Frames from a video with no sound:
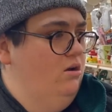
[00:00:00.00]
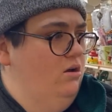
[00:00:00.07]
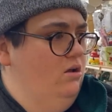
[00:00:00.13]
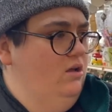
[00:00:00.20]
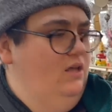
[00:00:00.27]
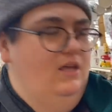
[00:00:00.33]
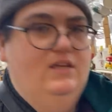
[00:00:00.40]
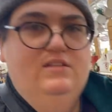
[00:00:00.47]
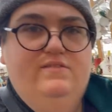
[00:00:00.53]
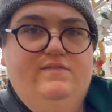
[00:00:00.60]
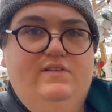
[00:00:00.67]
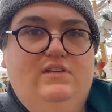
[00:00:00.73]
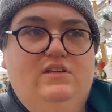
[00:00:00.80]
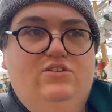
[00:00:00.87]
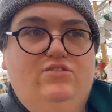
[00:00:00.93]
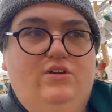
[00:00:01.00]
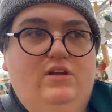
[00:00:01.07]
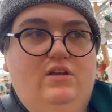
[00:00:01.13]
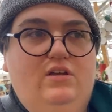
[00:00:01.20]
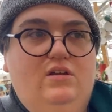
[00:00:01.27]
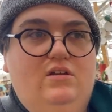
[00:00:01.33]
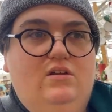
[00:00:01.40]
Give him a few years.
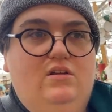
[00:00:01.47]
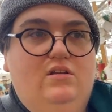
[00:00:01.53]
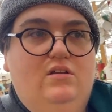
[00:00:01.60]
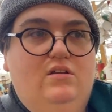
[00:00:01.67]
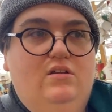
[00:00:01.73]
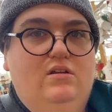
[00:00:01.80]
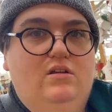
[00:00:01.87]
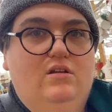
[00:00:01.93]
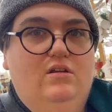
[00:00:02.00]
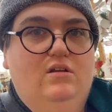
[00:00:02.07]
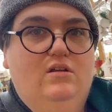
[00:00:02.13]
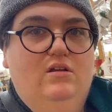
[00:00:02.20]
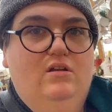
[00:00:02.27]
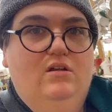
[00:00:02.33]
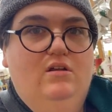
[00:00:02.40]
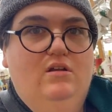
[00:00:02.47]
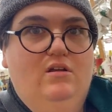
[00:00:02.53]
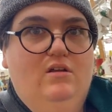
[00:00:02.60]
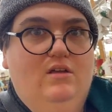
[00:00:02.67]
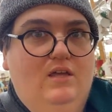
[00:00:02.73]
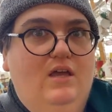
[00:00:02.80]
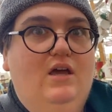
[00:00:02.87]
Right?
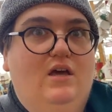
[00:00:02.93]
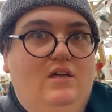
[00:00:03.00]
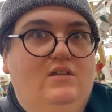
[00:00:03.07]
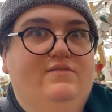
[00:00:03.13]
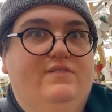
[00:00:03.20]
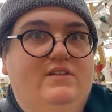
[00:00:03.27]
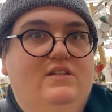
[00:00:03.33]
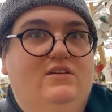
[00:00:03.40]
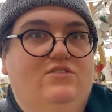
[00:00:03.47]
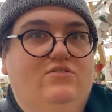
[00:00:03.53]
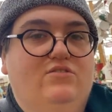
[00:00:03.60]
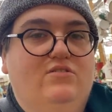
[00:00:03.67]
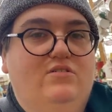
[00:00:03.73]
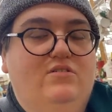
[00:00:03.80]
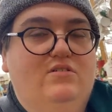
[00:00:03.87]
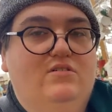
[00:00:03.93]
Uh, yeah, he's vintage. Right?